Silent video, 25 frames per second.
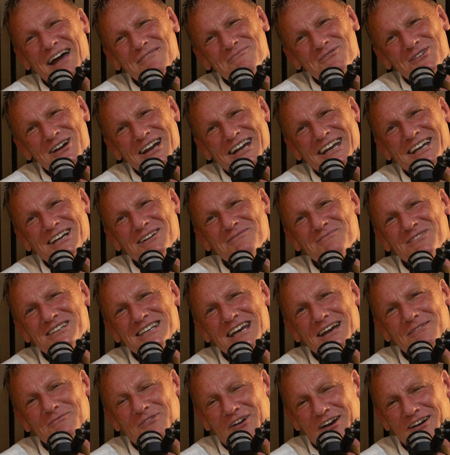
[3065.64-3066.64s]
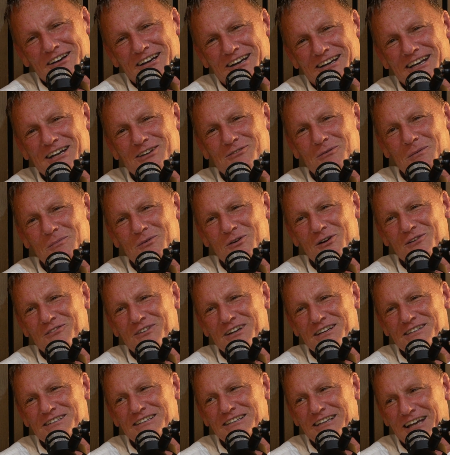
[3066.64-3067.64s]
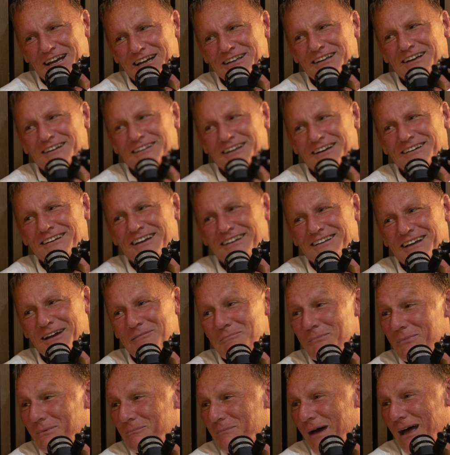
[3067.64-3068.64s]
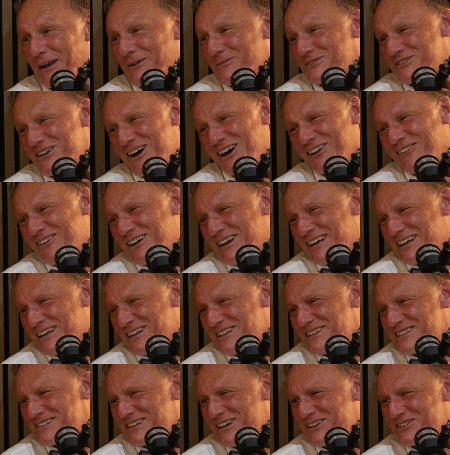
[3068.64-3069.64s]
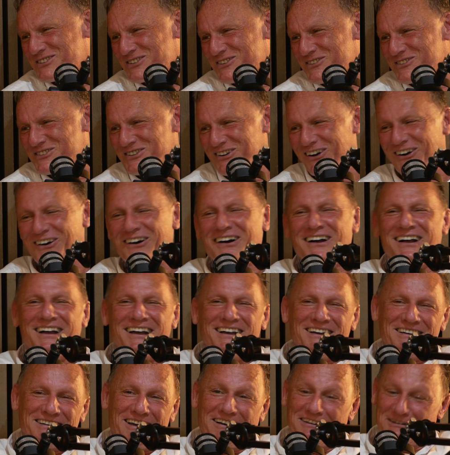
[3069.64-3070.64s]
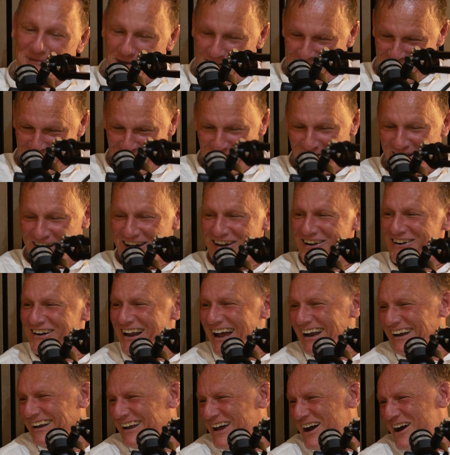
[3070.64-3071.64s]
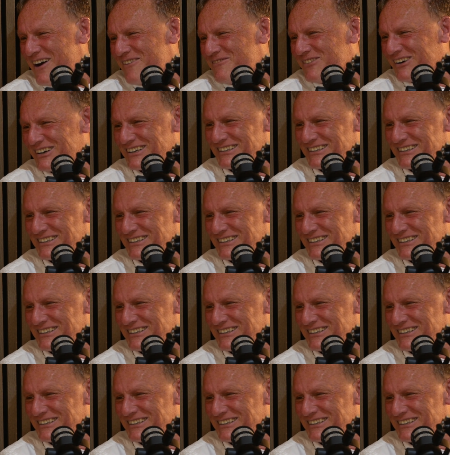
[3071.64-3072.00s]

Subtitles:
kept ringing him saying, Fergal, I need to approve this. And yeah. And it was already in situ, so he's going to hear that now.